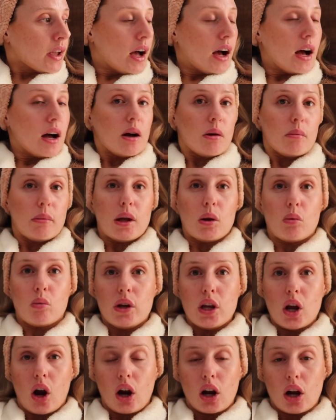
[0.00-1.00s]
And
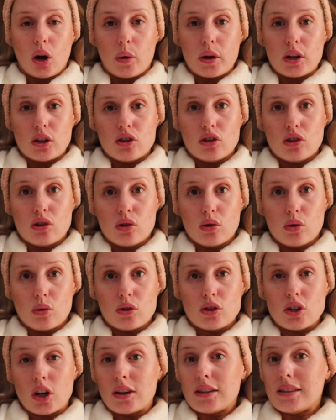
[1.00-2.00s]
we are going to
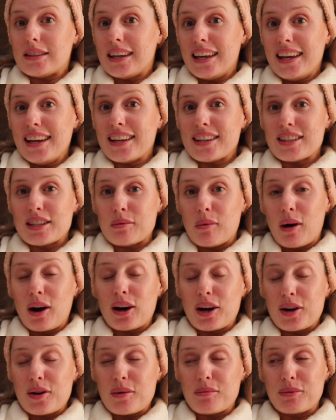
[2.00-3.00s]
start skiing
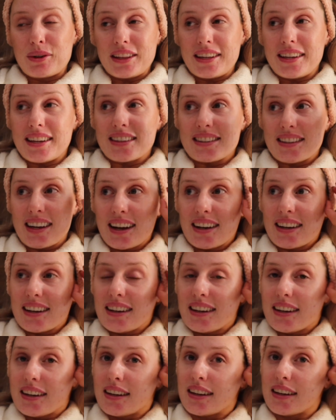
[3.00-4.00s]
tomorrow. I'm really
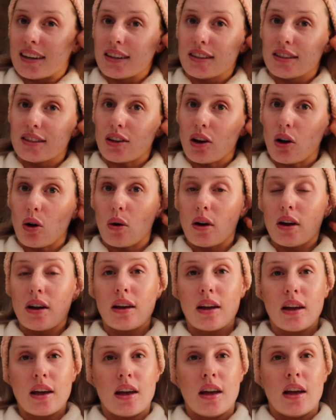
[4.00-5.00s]
excited. So
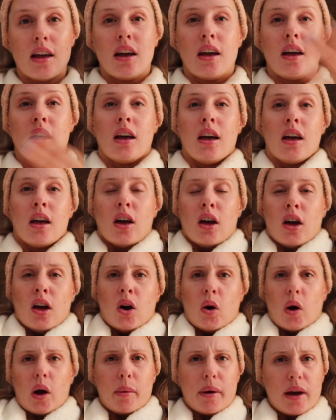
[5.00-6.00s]

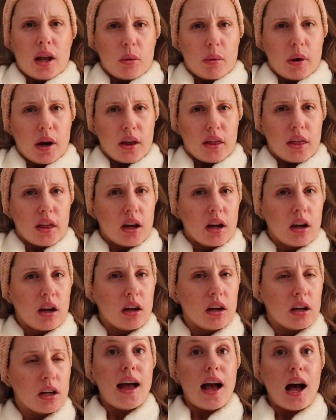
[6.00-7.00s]
I'm out of breath.
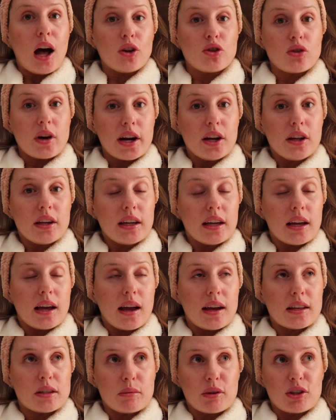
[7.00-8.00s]
I'll try to get
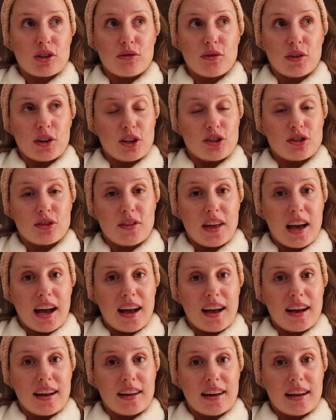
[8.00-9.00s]
as much footage of
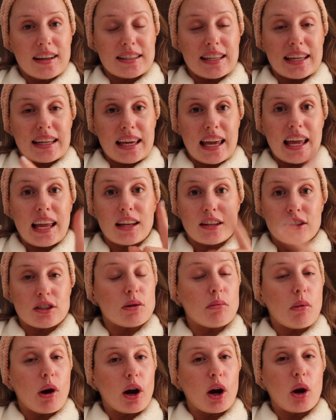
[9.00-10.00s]
that as I can
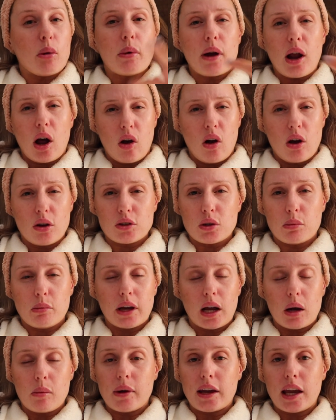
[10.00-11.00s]
tomorrow, but I'll also
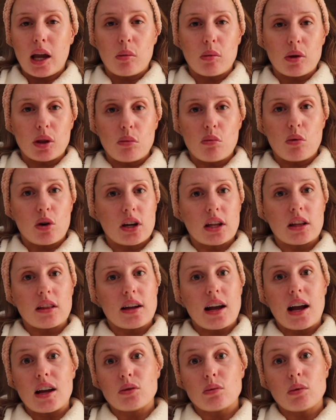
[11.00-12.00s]
pick up my camera in the morning,
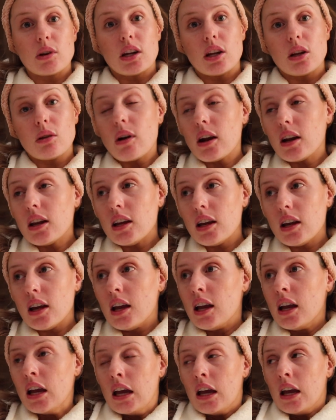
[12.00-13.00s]
like as we're getting ready
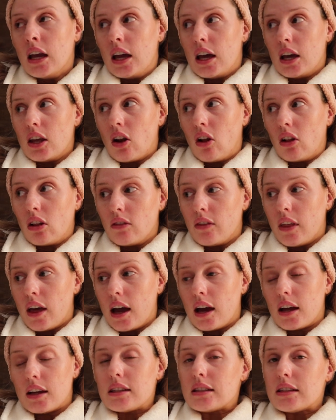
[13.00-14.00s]
and all of
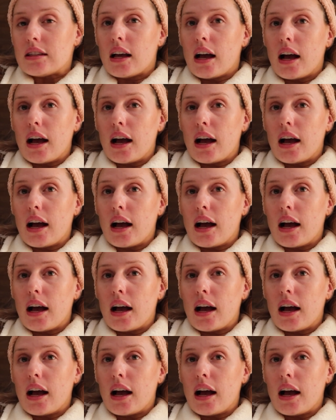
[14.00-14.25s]
that.